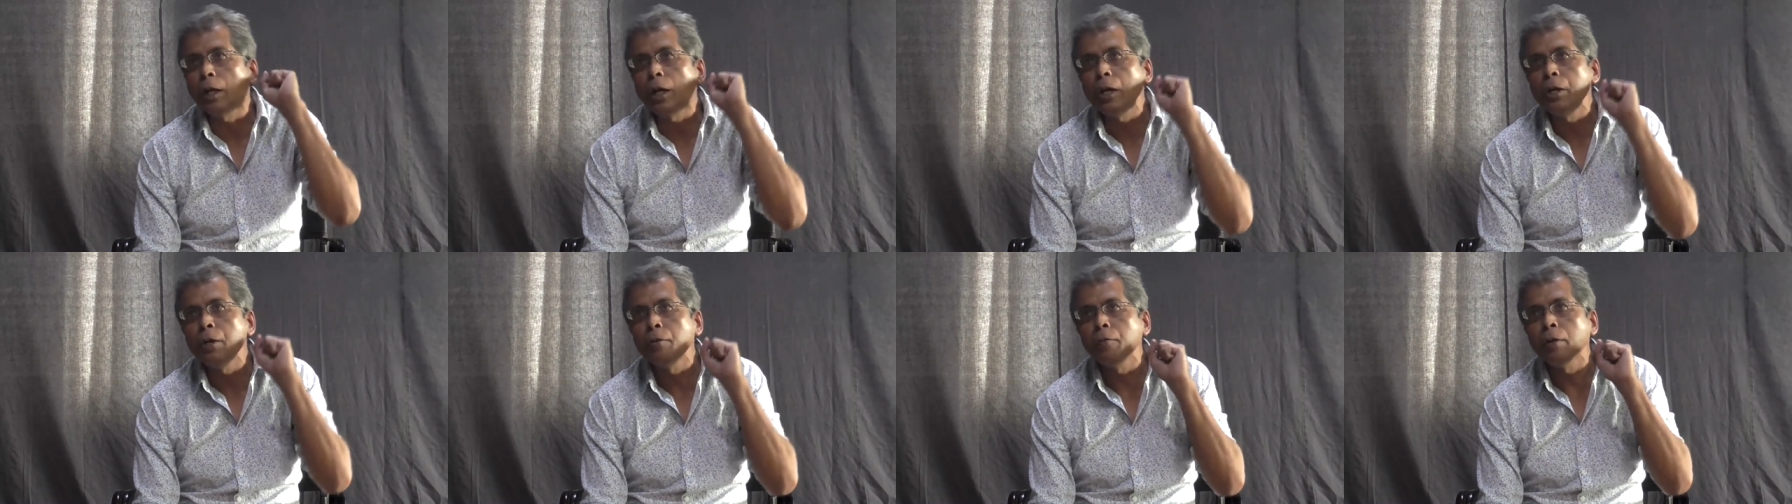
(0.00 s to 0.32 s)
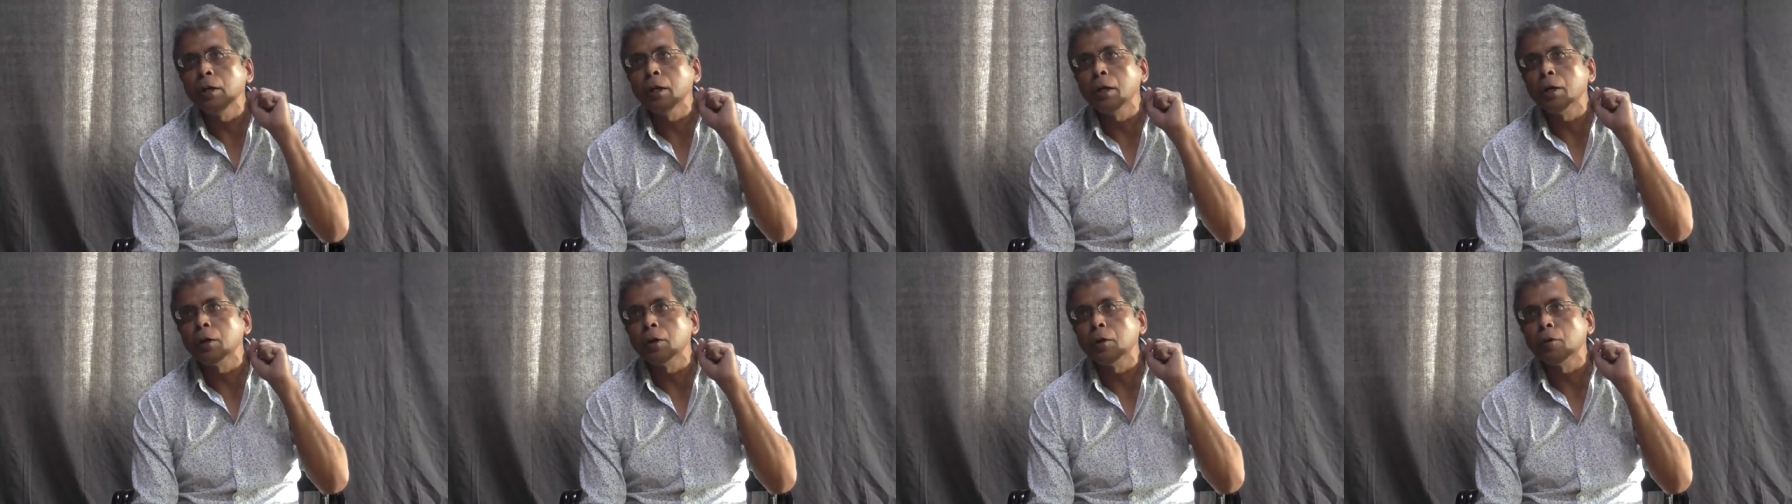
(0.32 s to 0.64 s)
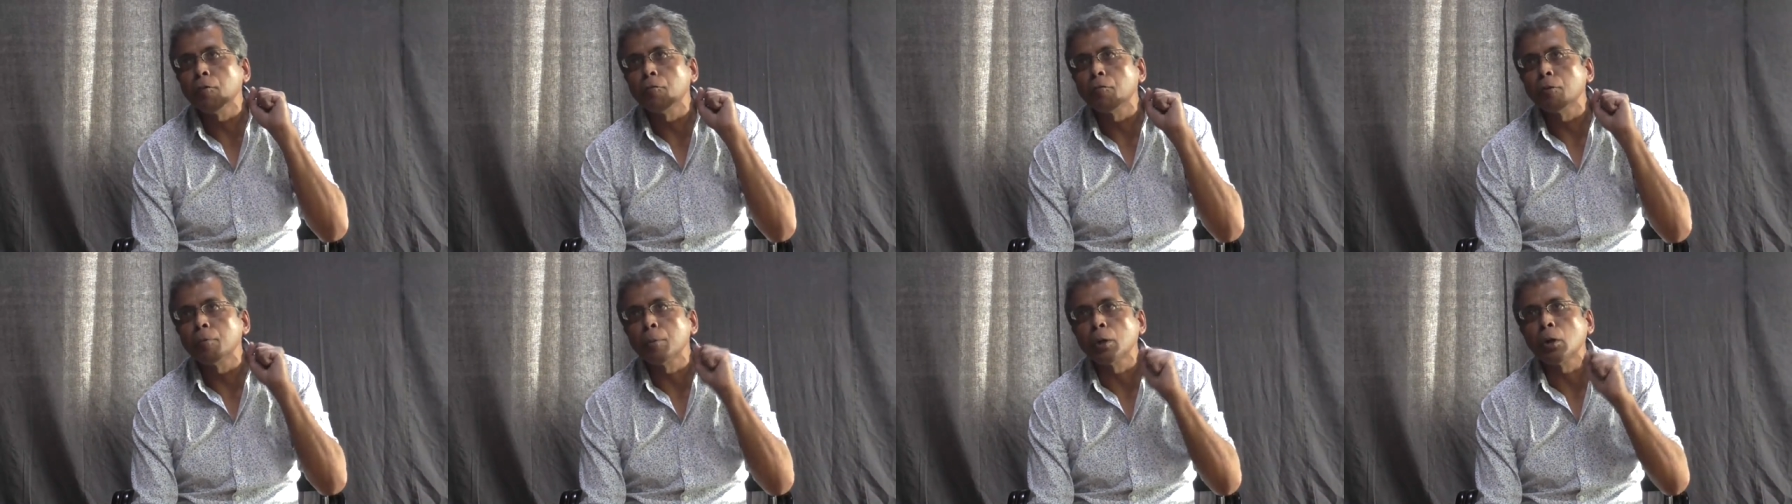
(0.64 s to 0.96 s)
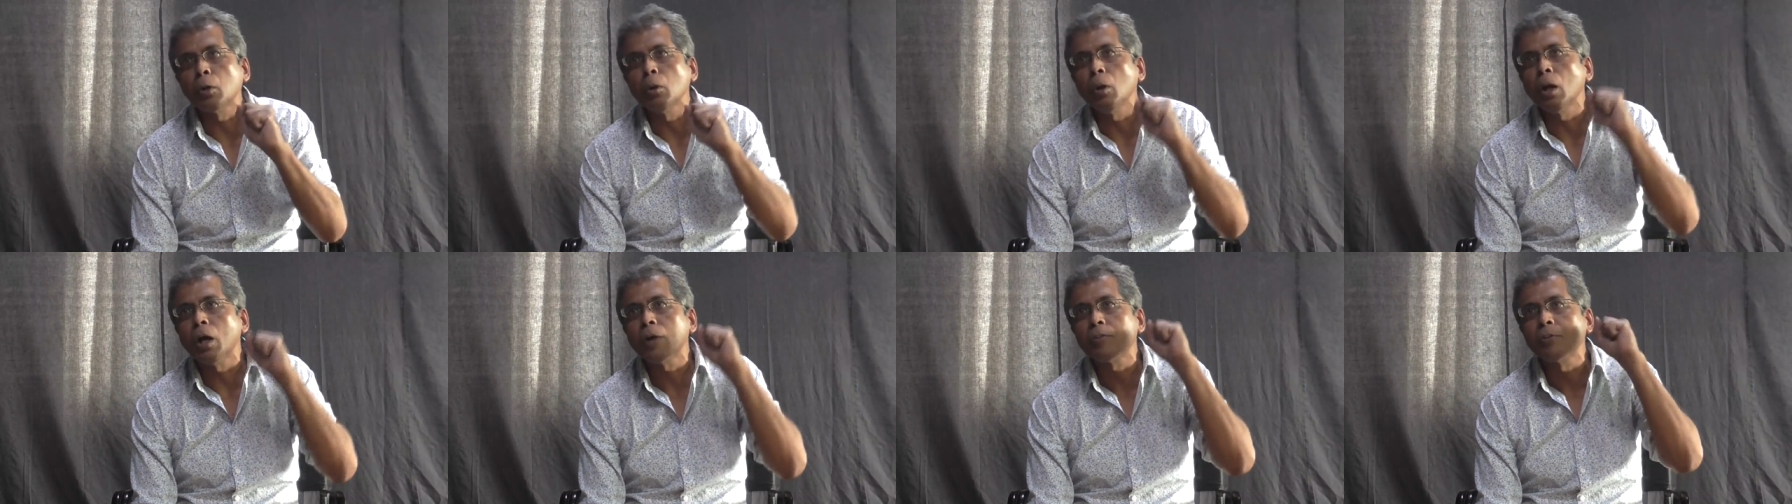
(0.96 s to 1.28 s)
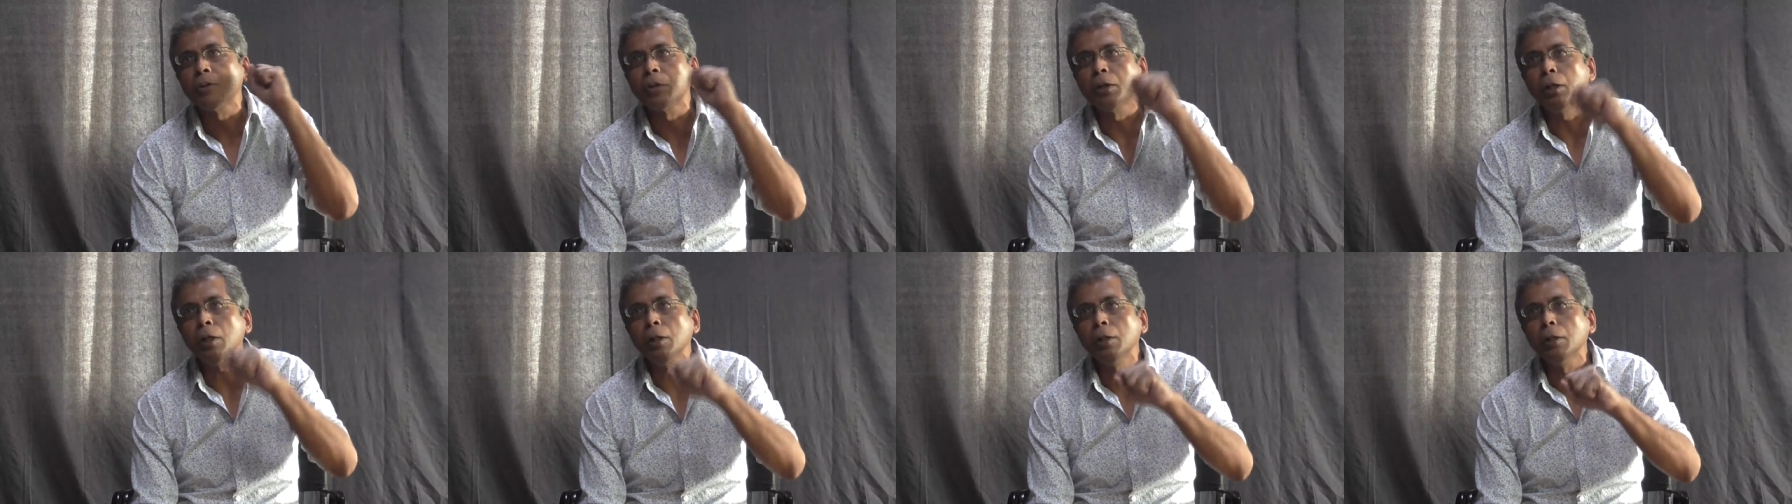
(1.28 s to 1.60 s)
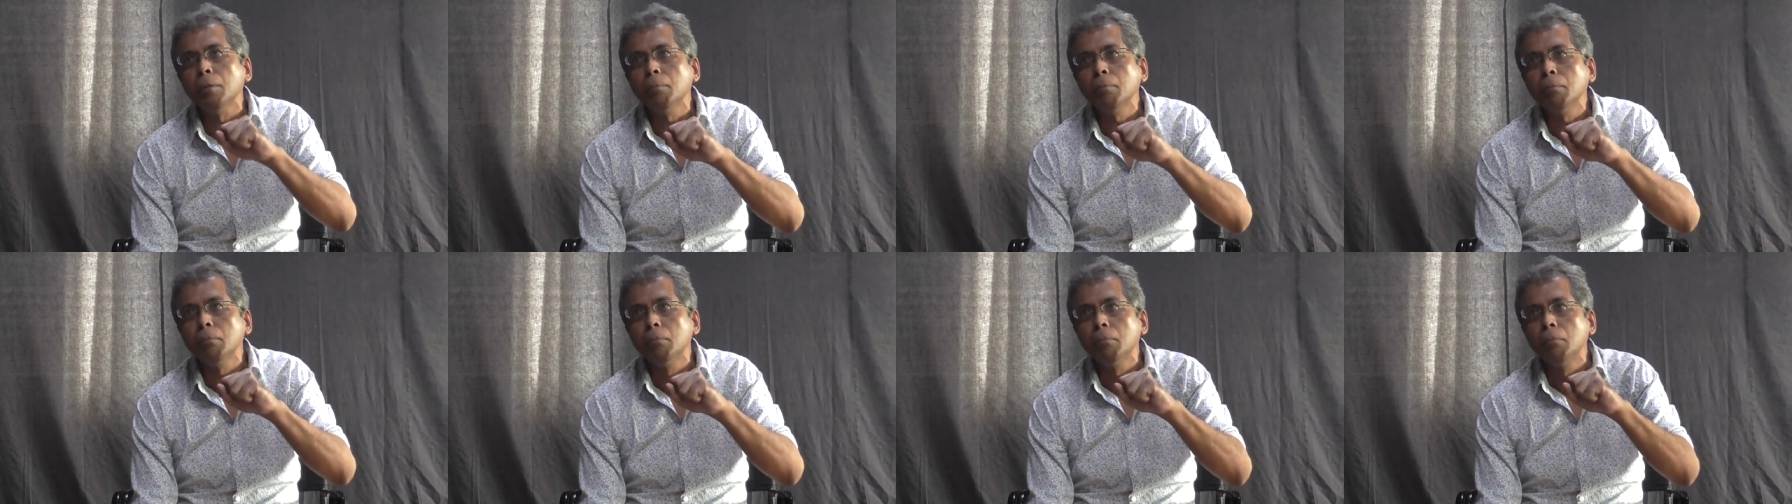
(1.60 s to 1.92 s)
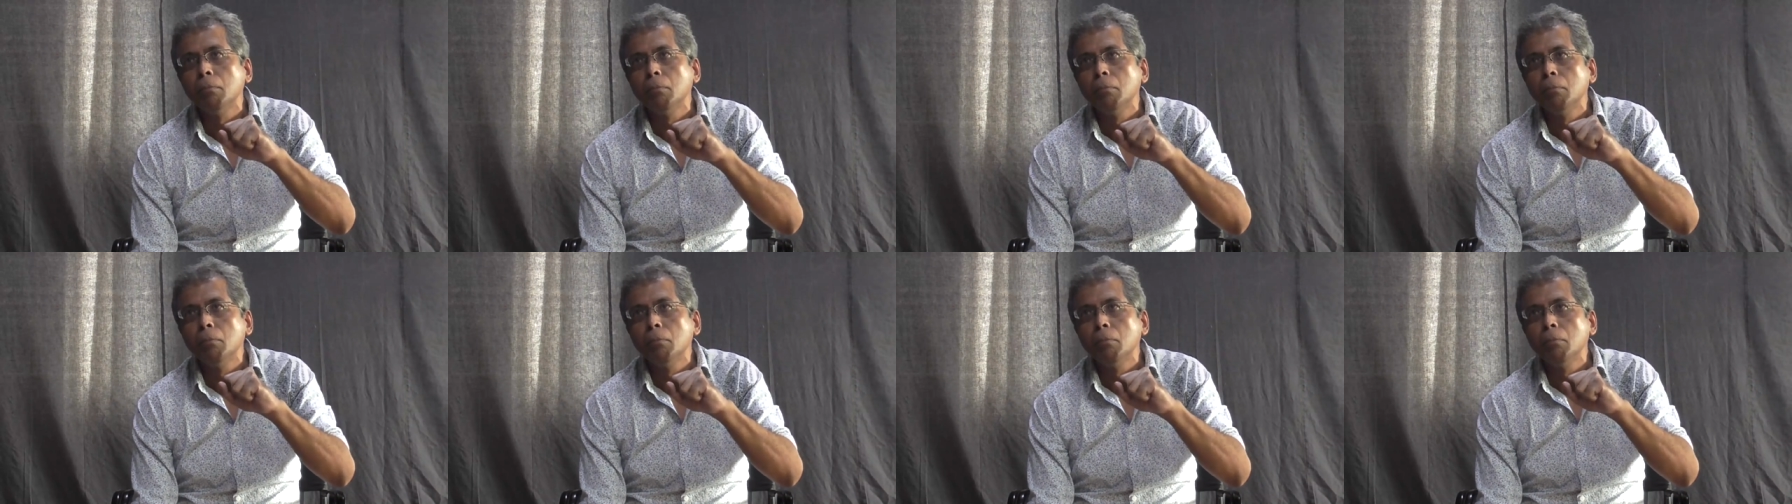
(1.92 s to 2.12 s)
land away from the kulaks and kill them,